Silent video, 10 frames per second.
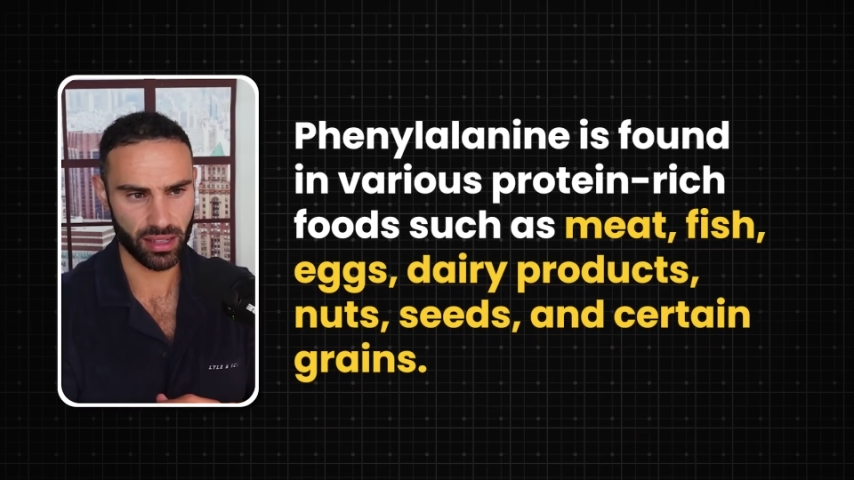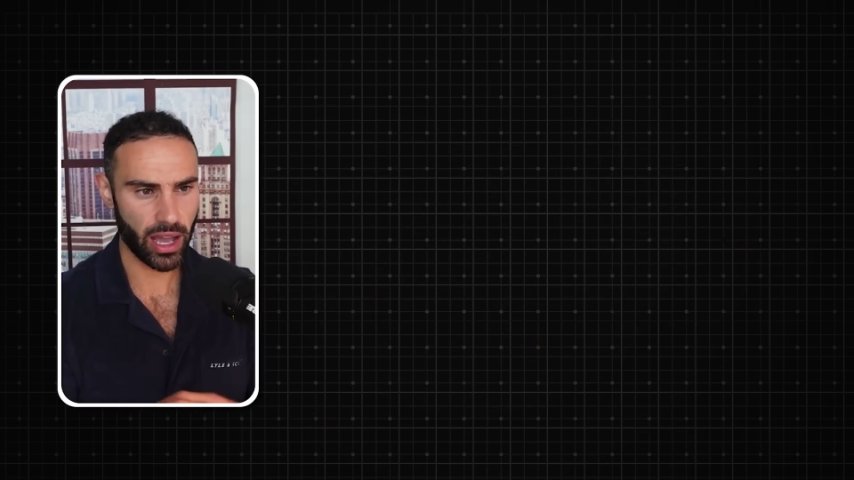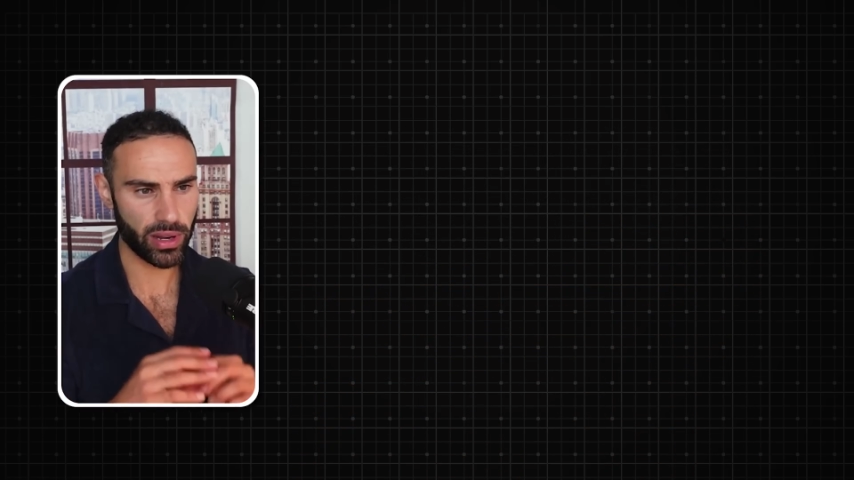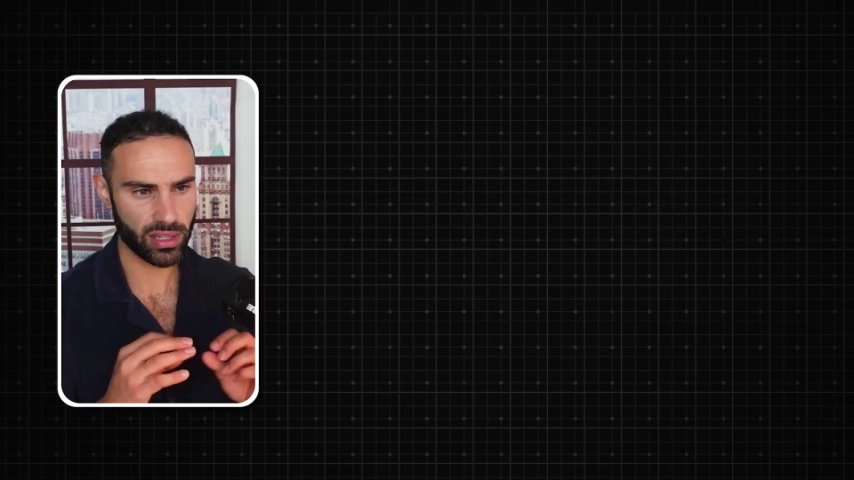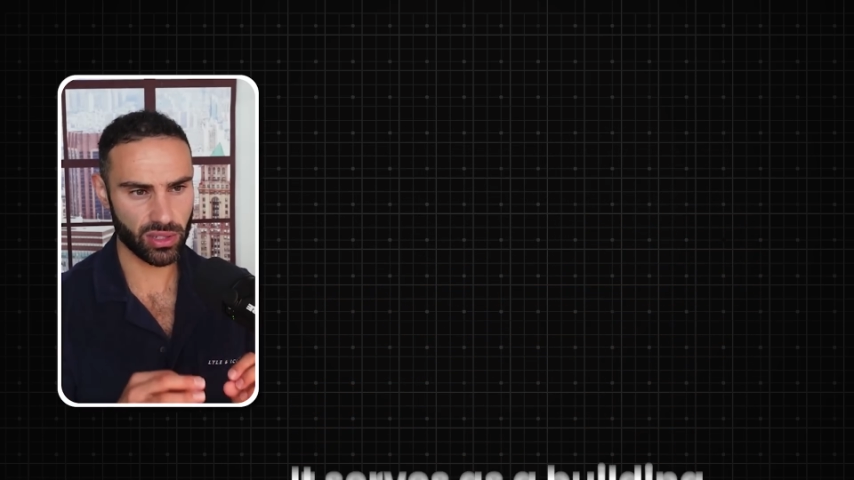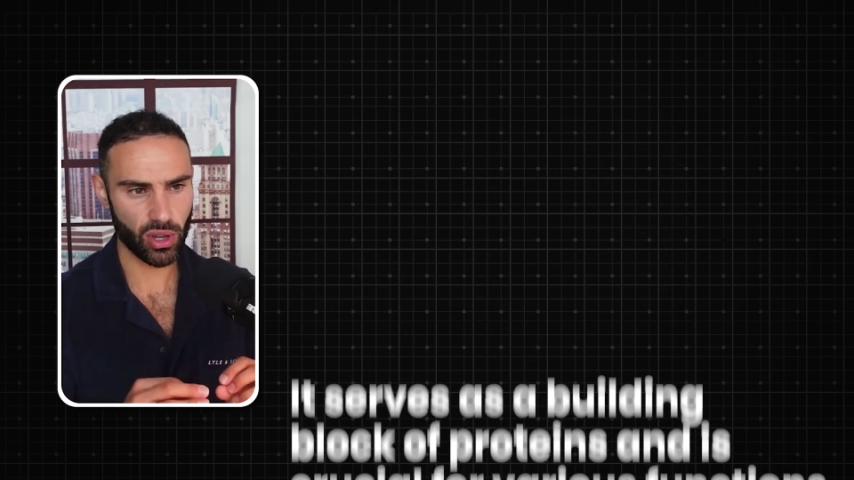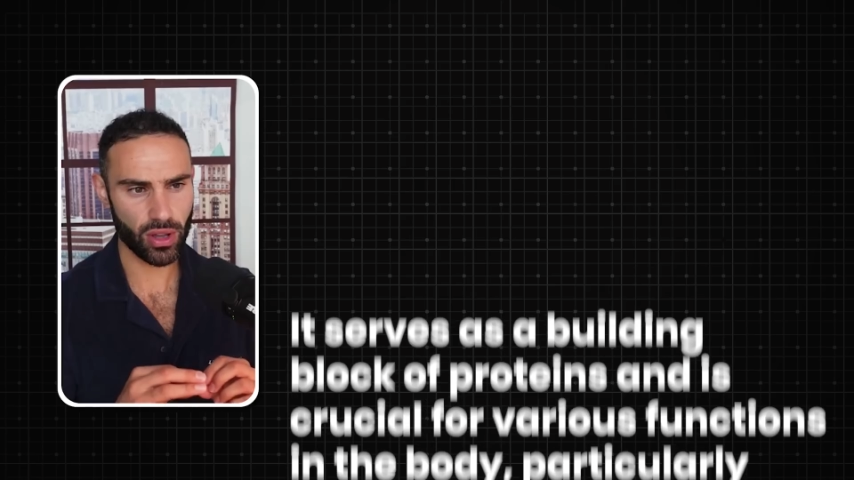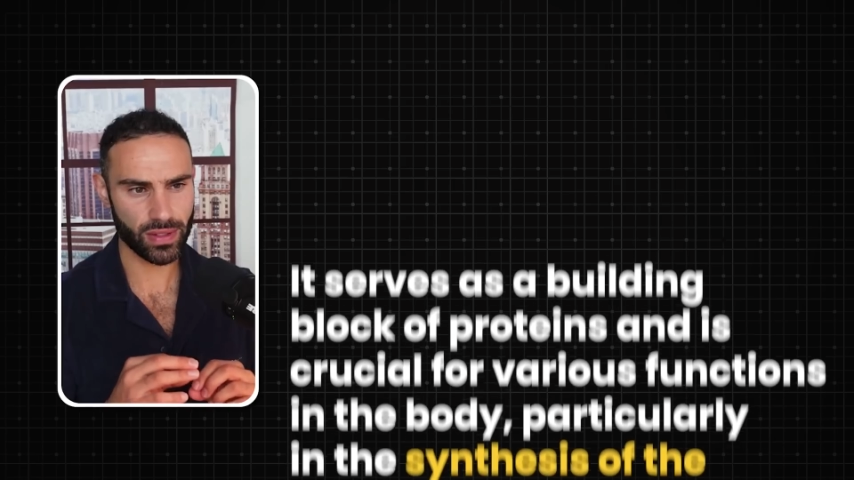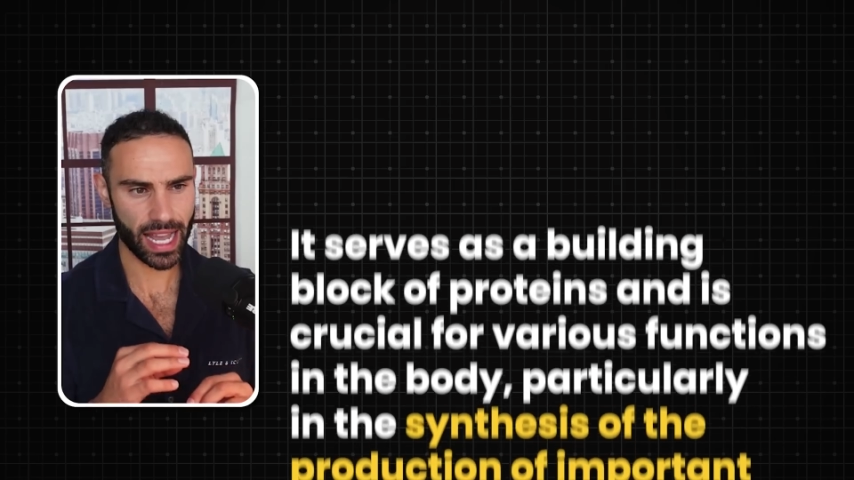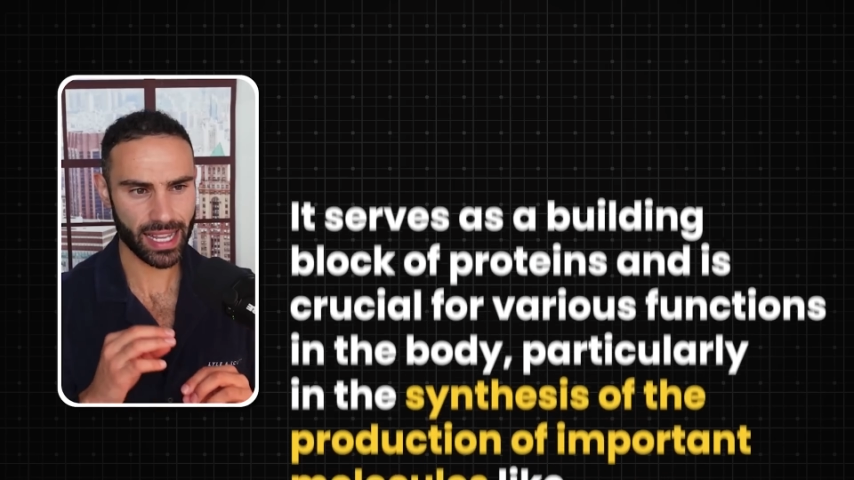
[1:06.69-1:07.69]
Now it
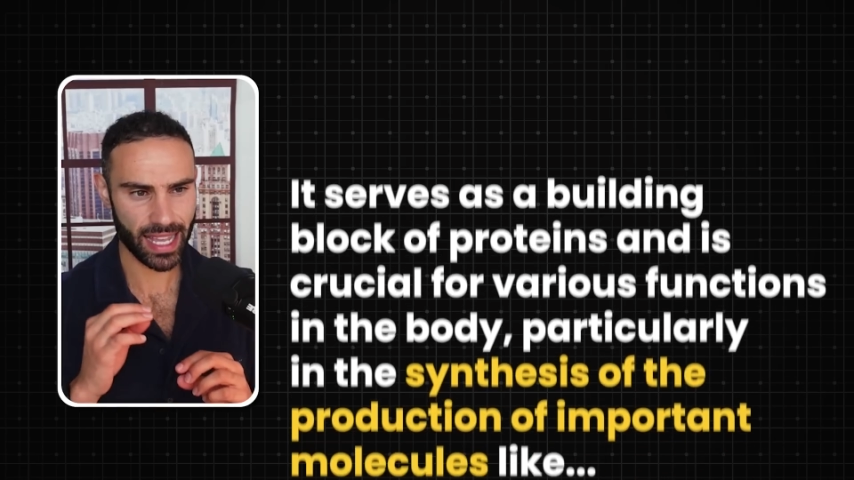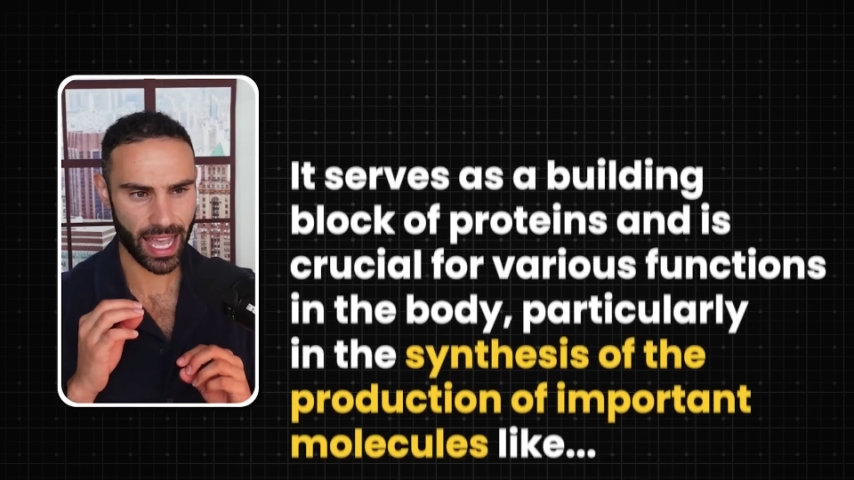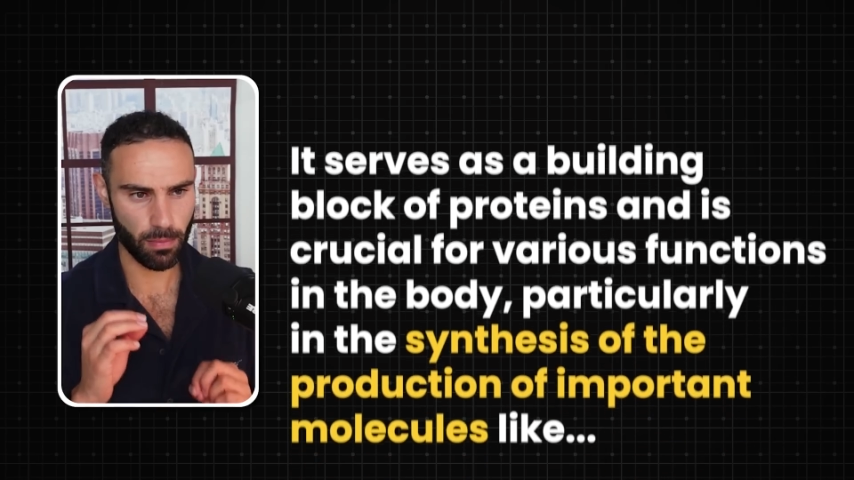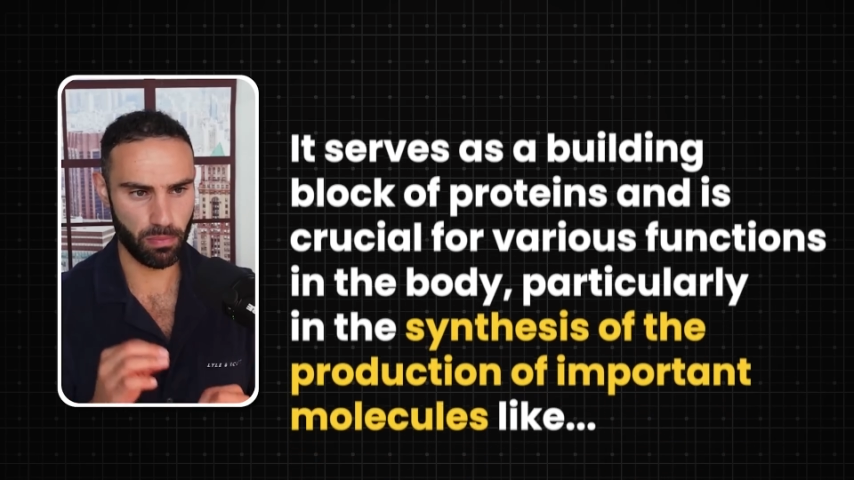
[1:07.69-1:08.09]
serves as a